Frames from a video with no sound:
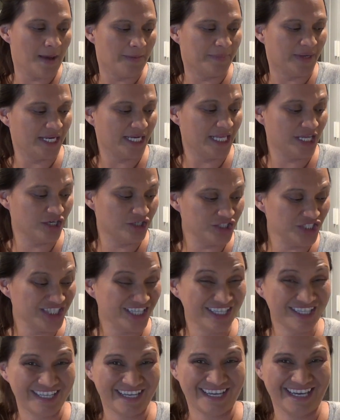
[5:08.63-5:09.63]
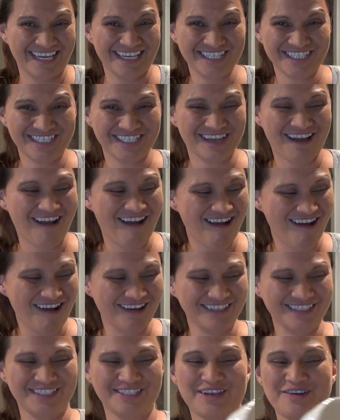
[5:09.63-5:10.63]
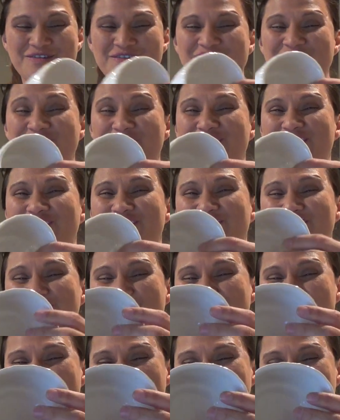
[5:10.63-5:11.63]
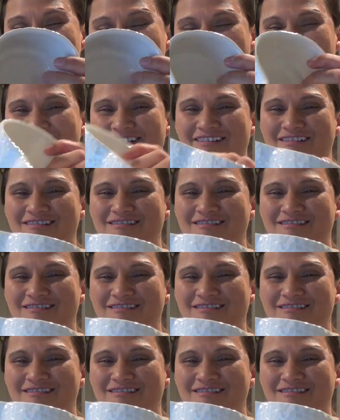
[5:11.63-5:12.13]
But here's the dish. Oh, it's so cute.